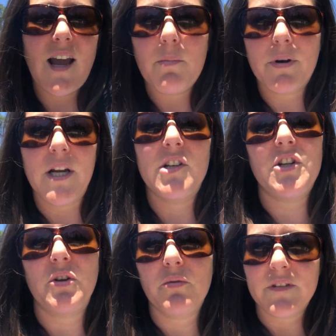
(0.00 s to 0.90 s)
I'm brand
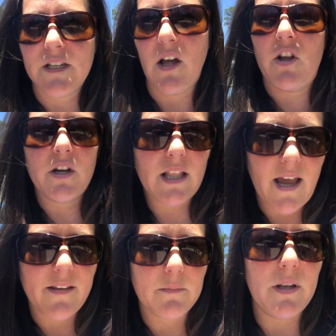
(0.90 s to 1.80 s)
new, we'll see how long it
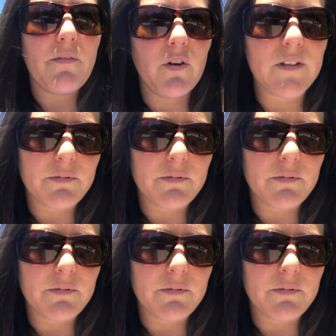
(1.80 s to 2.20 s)
lasts, but I've always